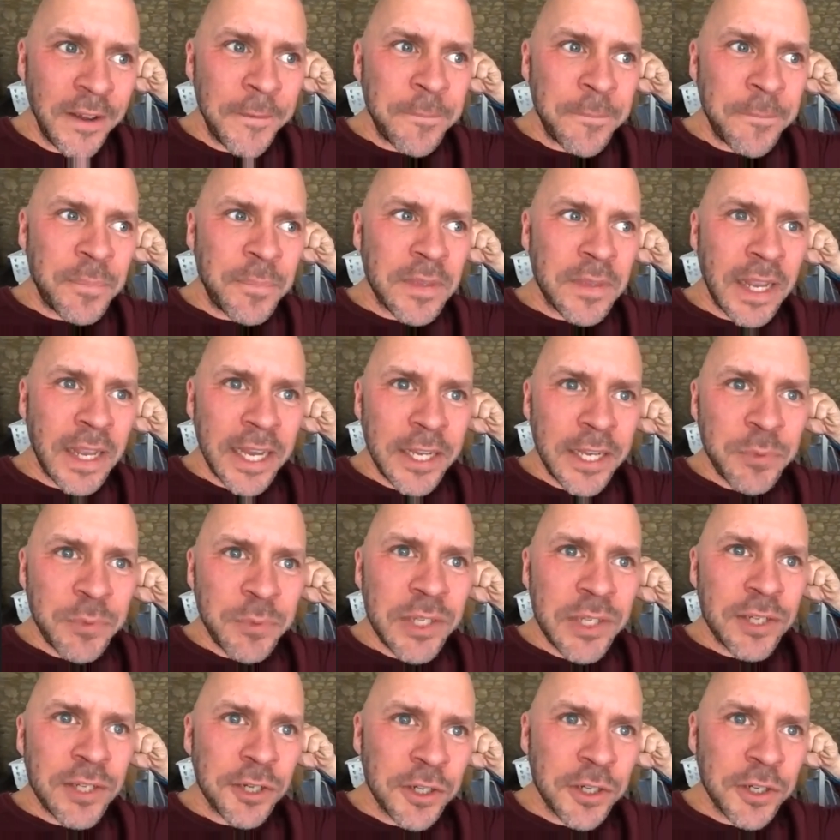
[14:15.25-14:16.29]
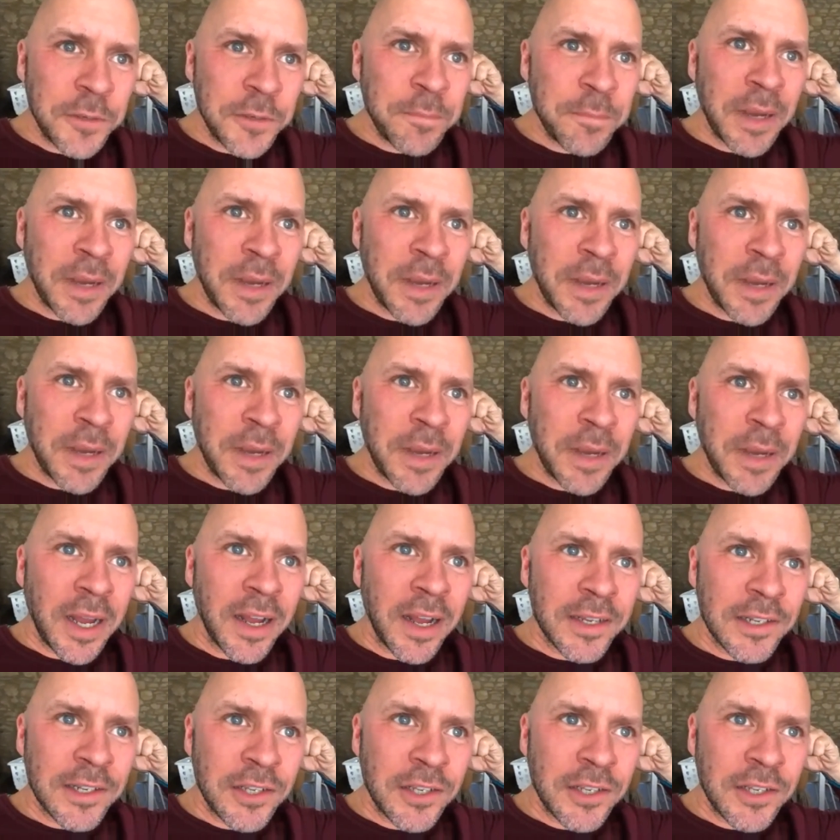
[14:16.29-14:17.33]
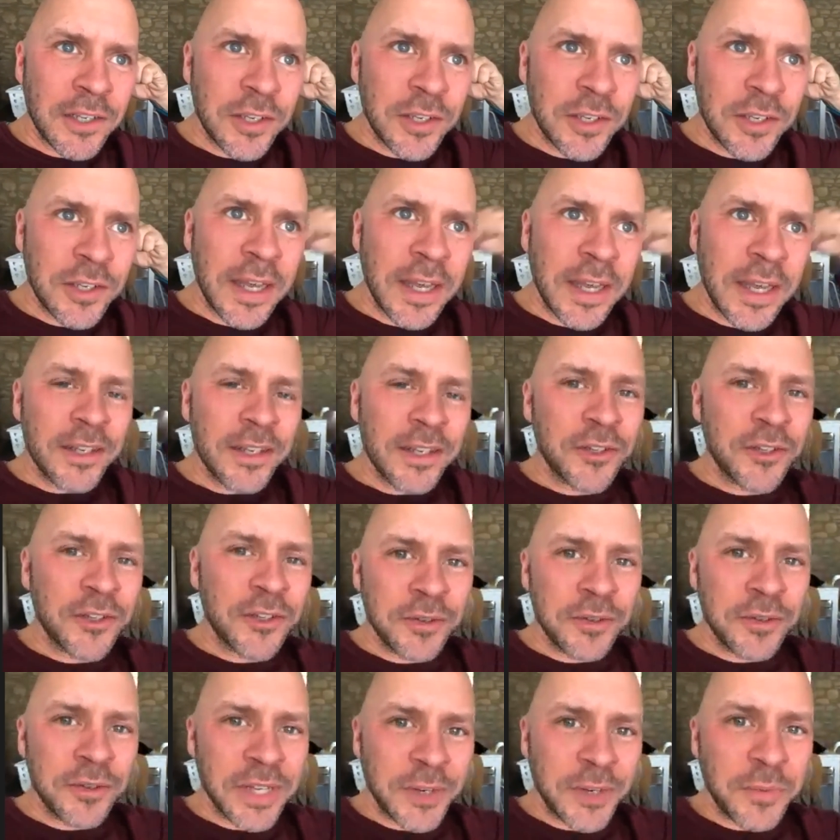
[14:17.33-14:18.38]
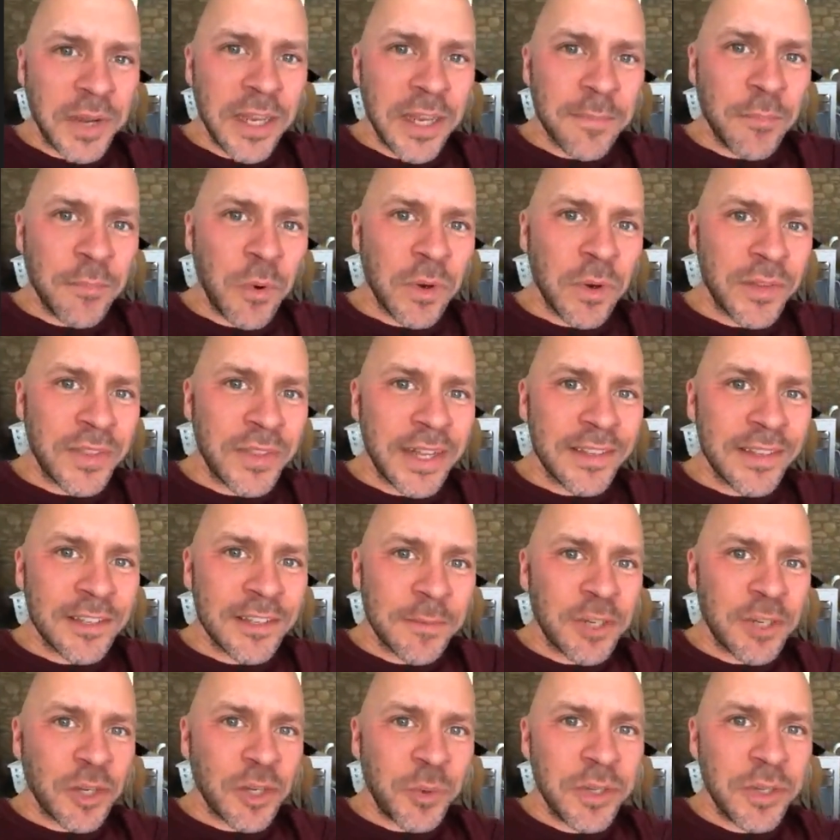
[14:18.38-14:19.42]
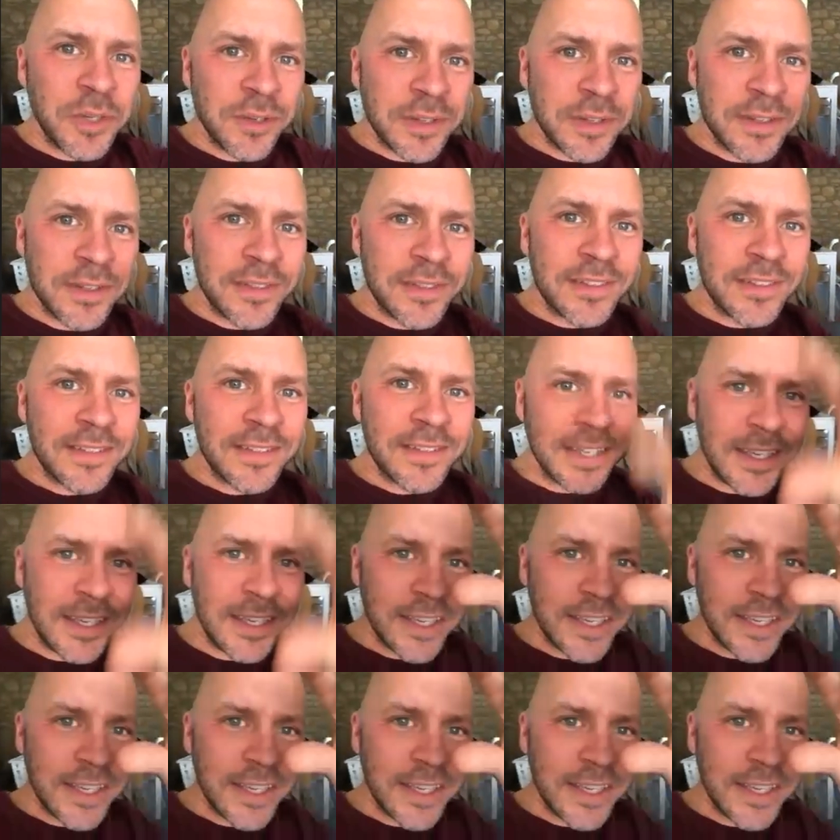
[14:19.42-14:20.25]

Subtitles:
and return back to that journal and write more on that subject, where you can see